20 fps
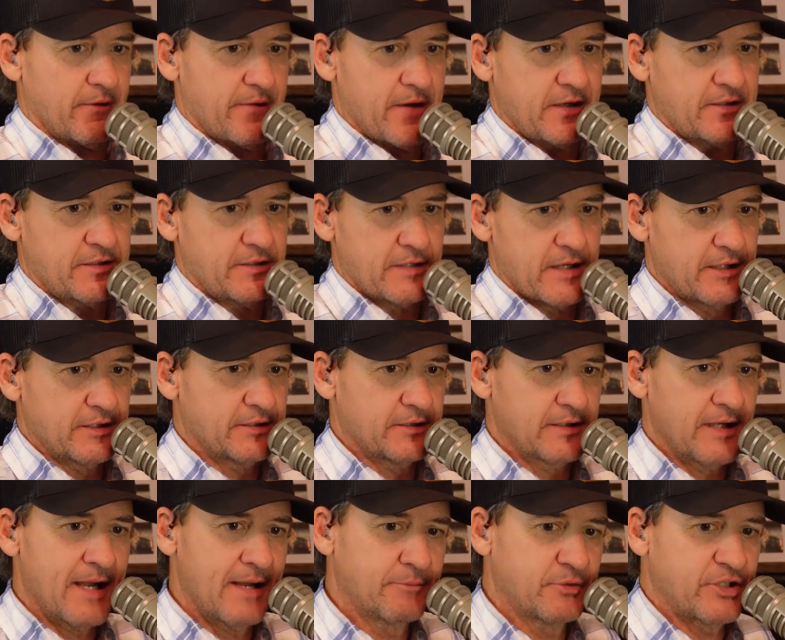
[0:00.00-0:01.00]
Renovation
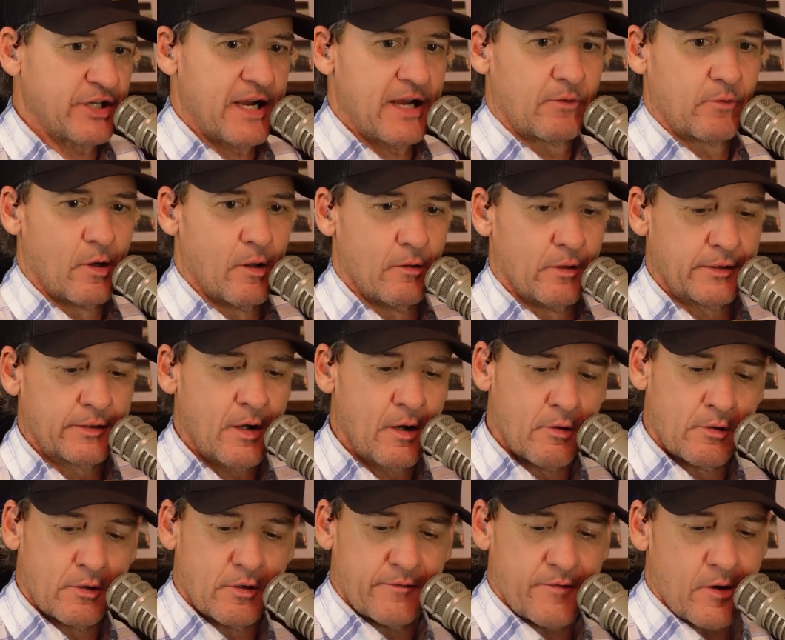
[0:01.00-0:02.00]
Nation. I'm Chad Rowland,
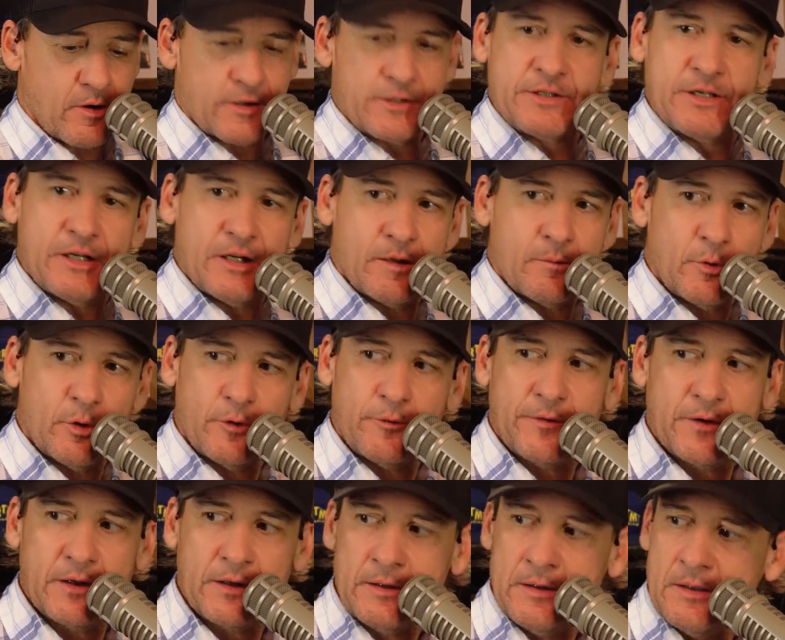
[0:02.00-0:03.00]
owner of RTM
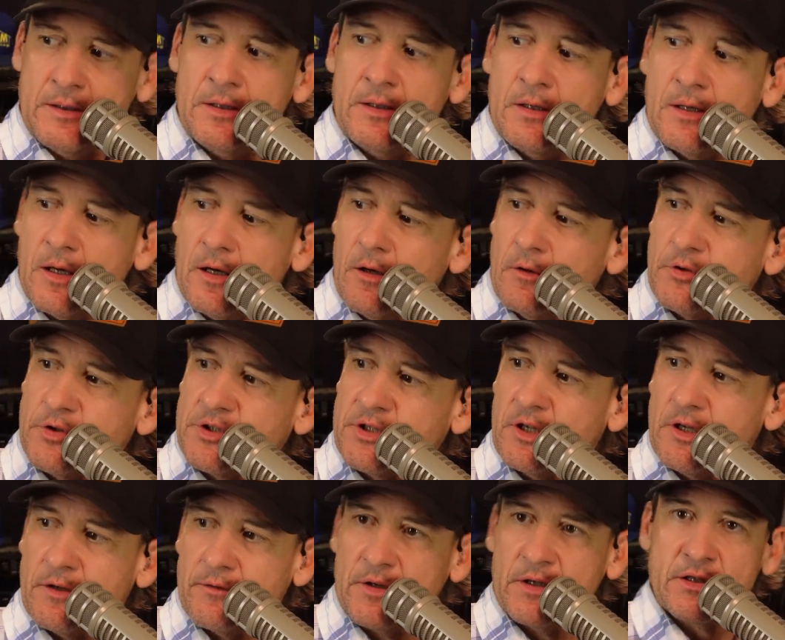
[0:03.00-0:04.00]
Roofing, host
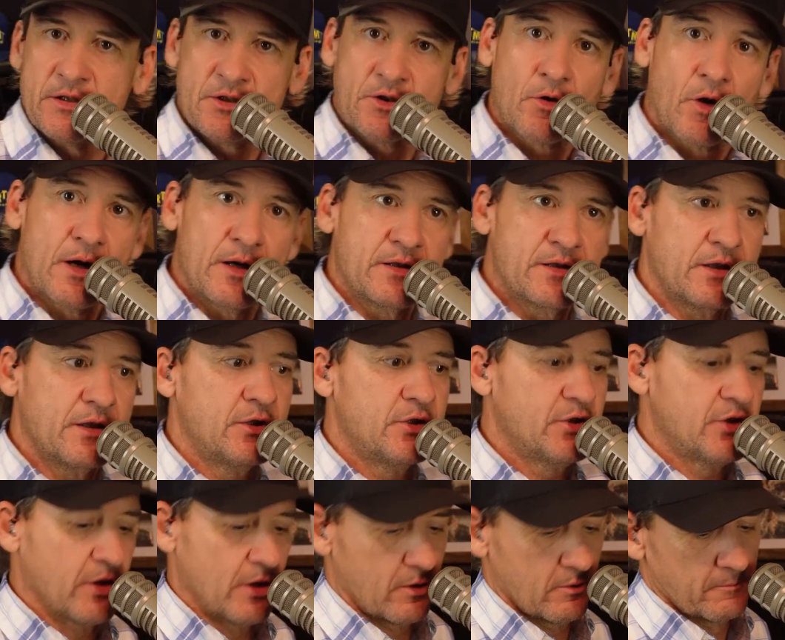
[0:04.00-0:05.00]
of this crazy
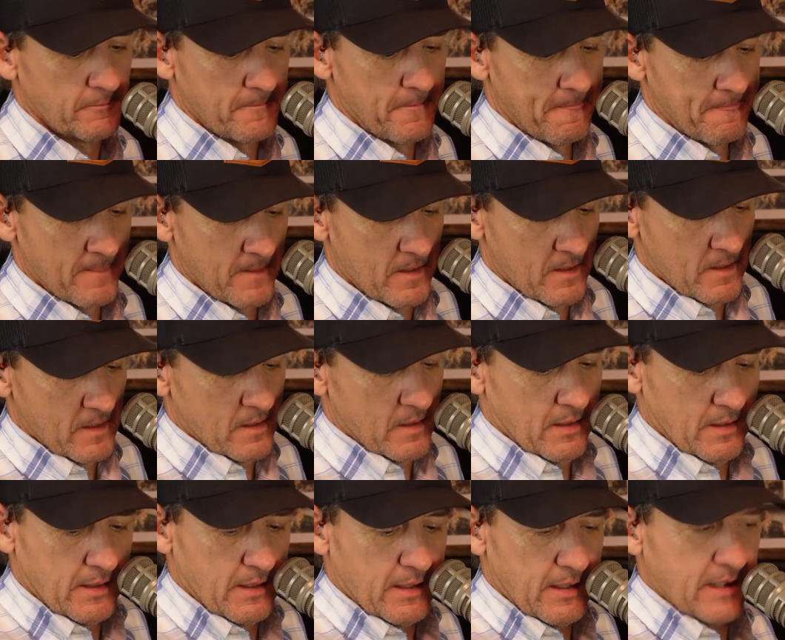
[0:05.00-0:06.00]
show.
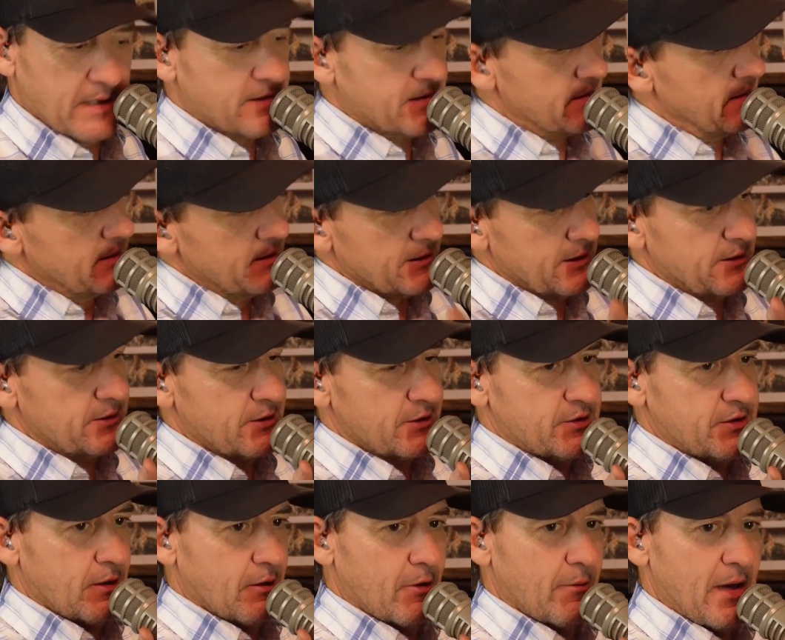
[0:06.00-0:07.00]
It's a
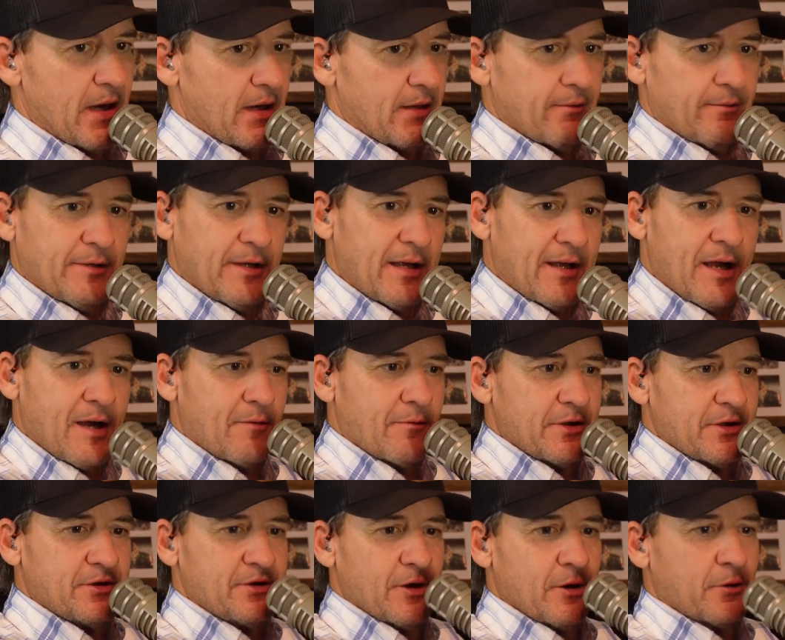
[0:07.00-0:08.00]
show about, I
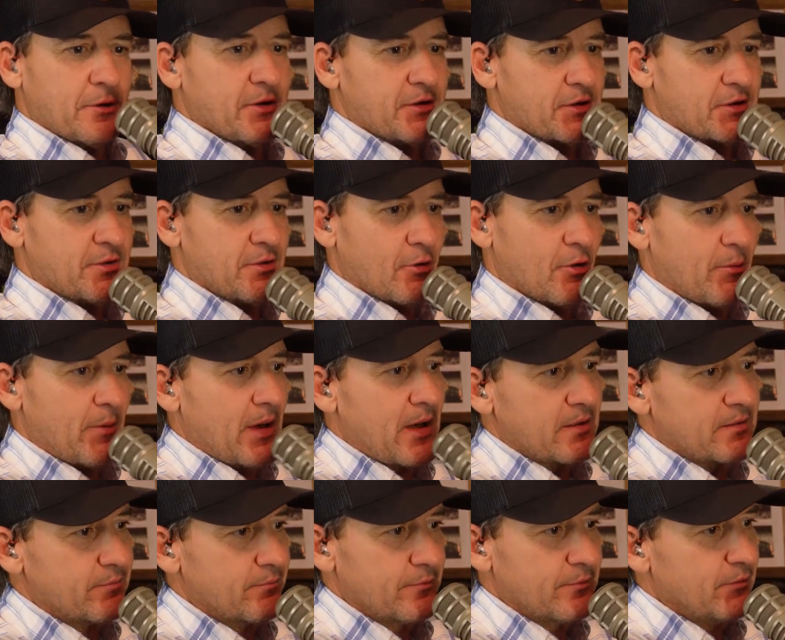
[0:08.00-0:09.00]
always joke, it's a show
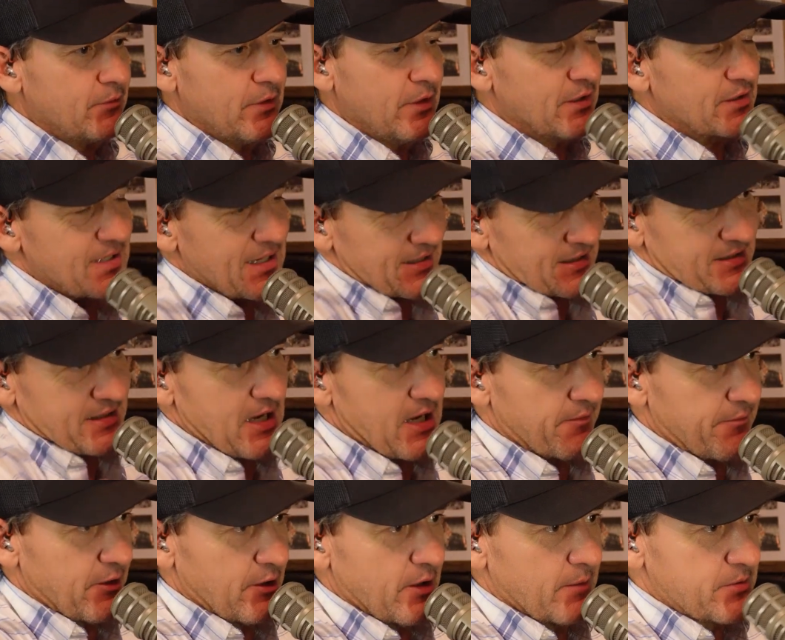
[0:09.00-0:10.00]
about, it's like a
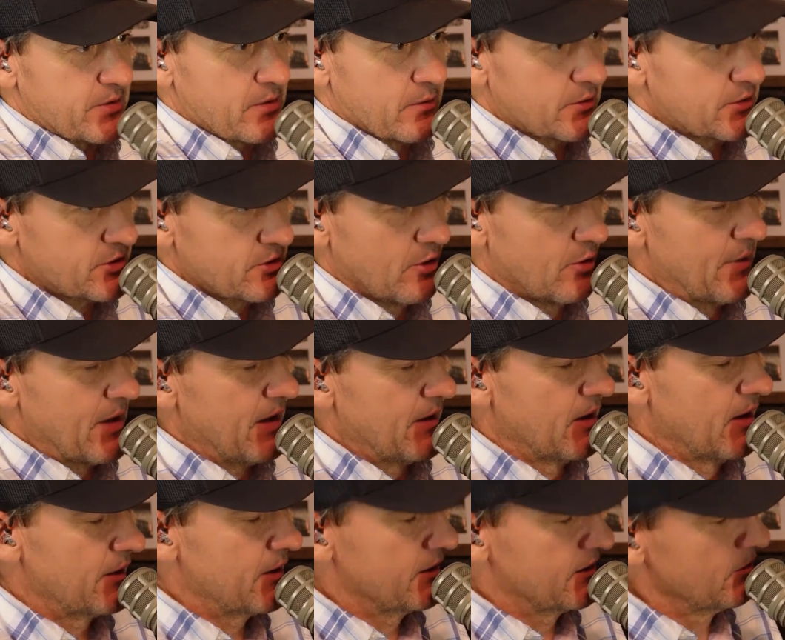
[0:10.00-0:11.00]
Seinfeld episode. It's a show about
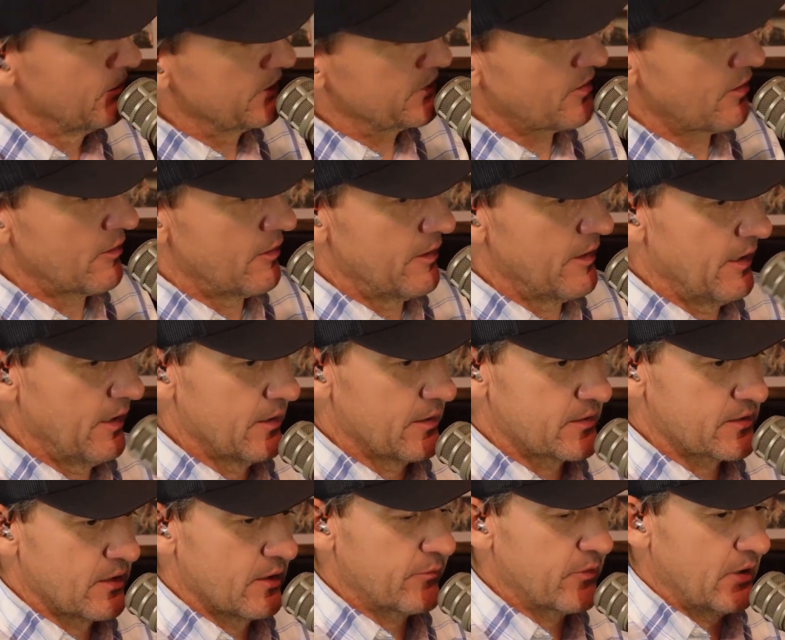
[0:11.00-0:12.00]
nothing until we turn it
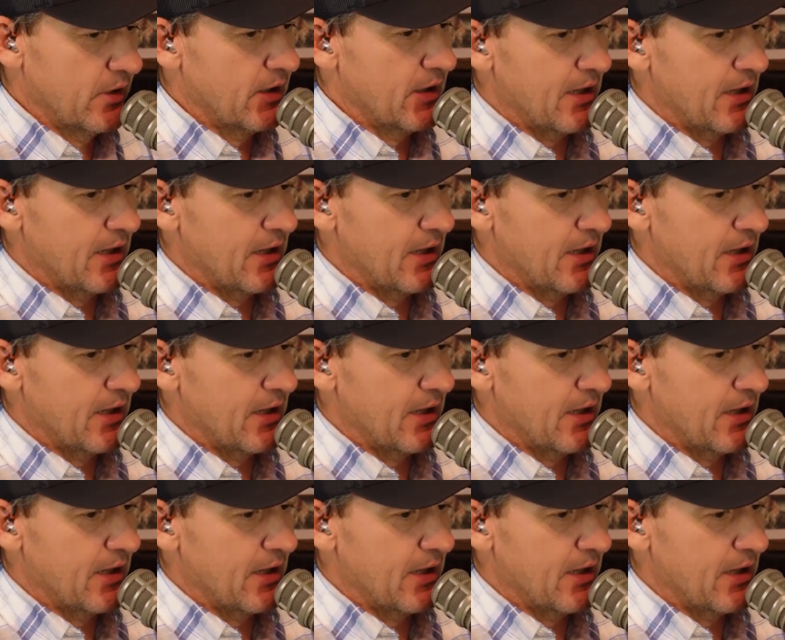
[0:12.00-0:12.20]
into something.